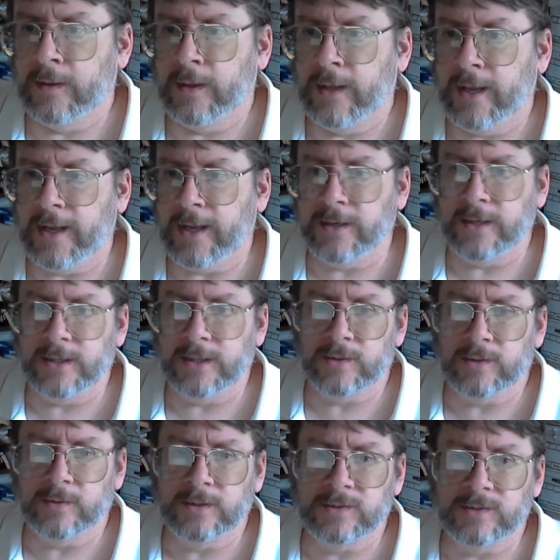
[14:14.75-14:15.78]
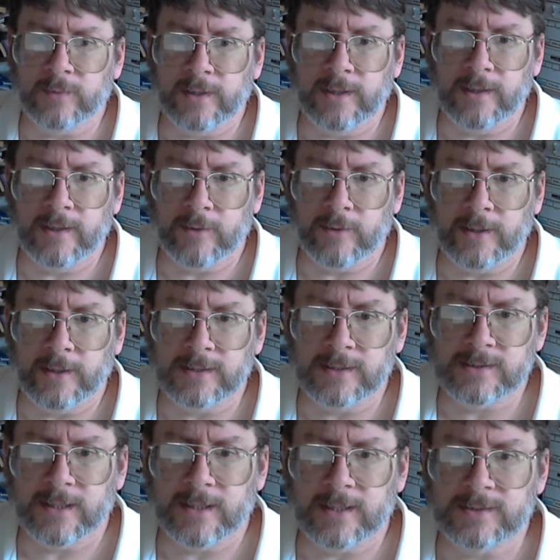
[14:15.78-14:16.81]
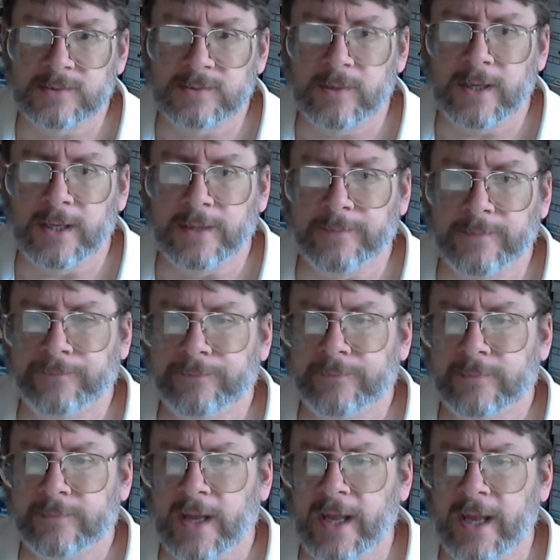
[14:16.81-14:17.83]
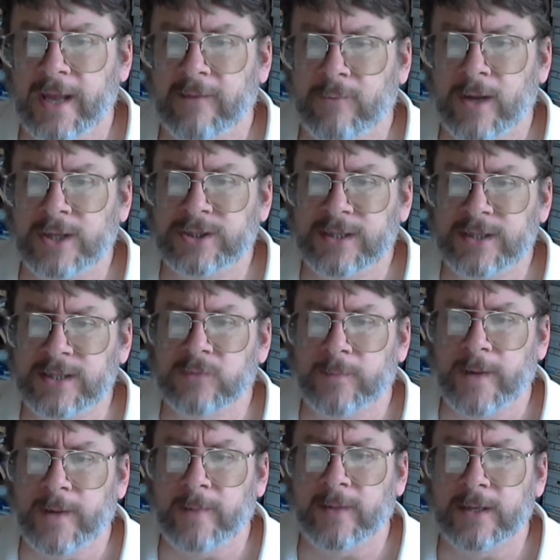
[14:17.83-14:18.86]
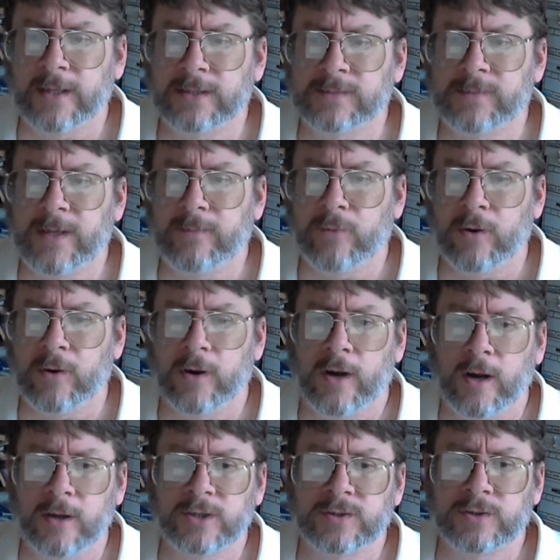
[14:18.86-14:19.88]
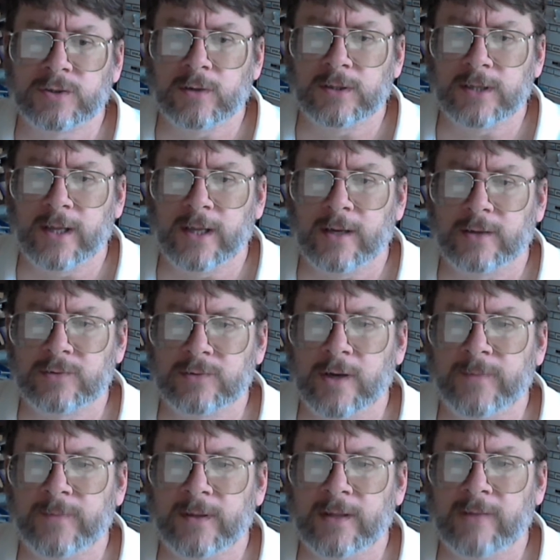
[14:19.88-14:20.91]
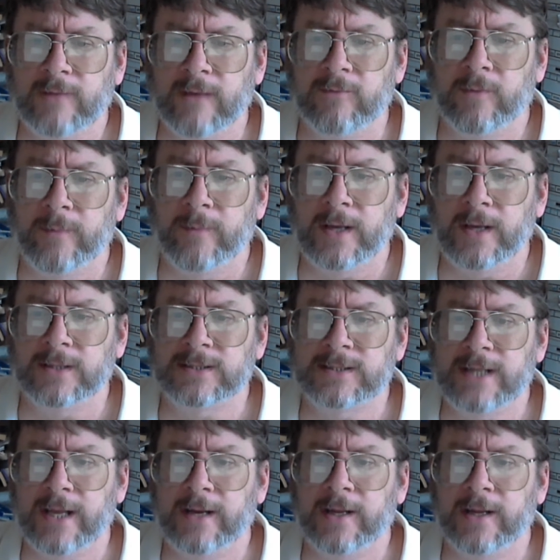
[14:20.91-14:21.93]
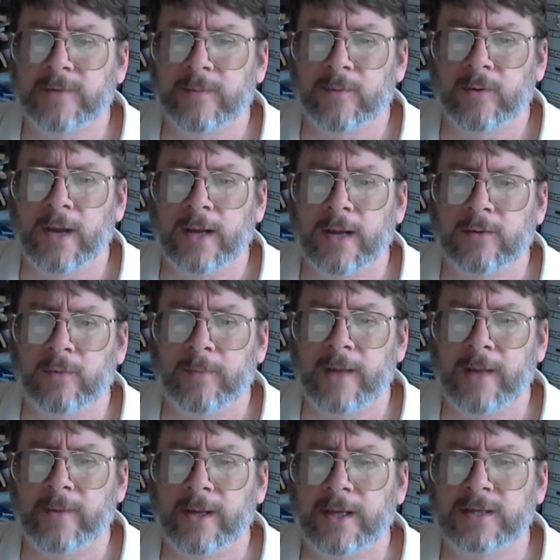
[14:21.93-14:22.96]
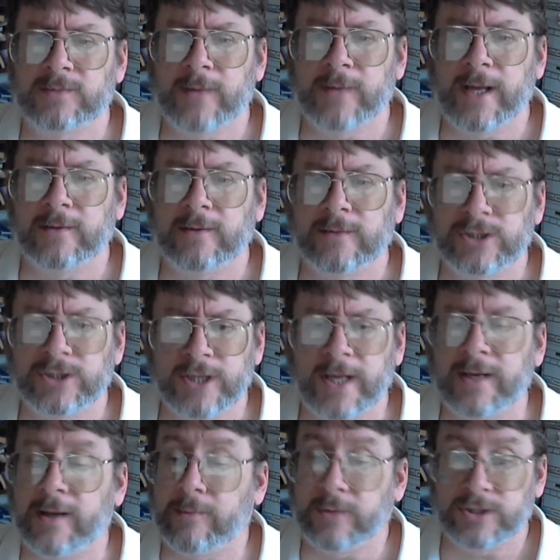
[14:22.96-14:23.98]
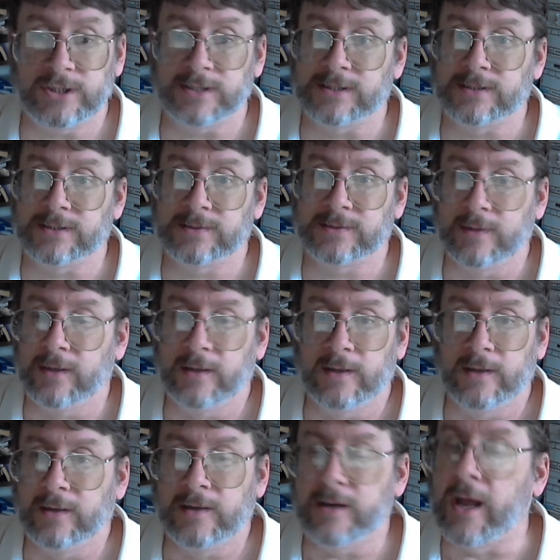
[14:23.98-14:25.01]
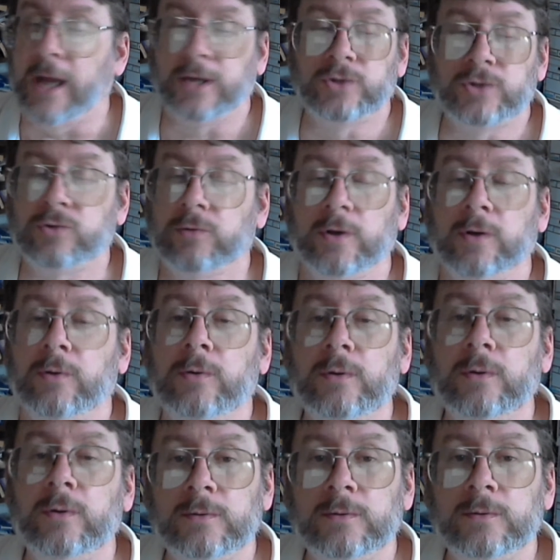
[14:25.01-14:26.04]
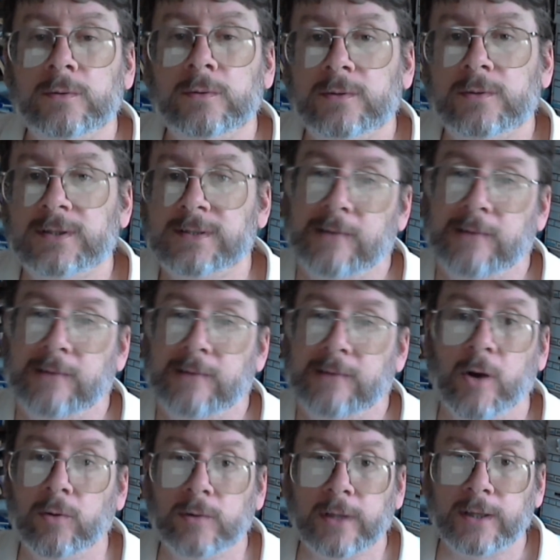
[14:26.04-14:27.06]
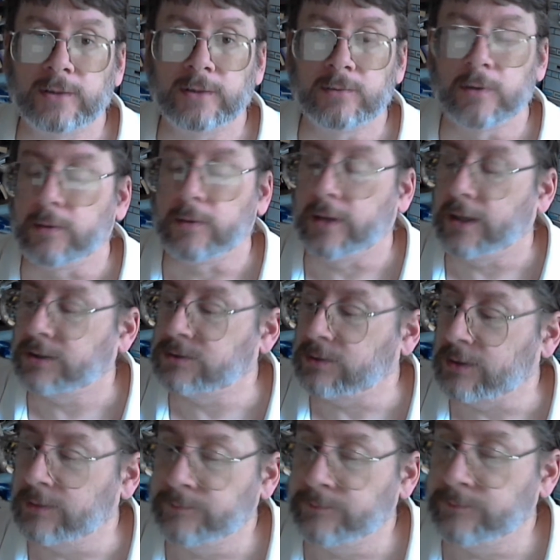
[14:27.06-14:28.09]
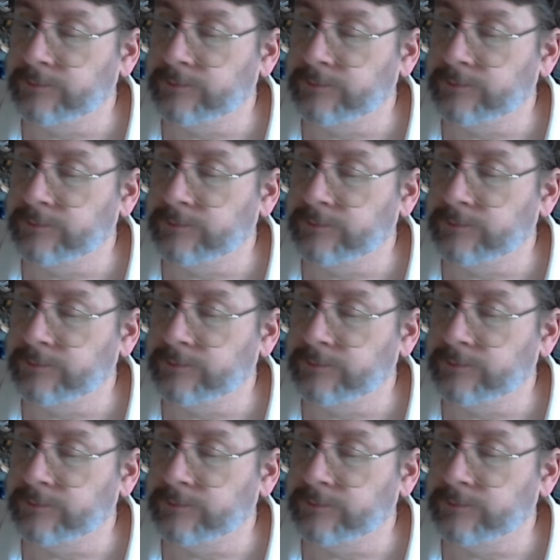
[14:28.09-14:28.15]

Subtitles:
Hannity told his radio audience last week, "I have watched these Republicans be more harsh toward Donald Trump than they've ever been in standing up to Barack Obama and his radical agenda," which is not true. It's not remotely true, actually.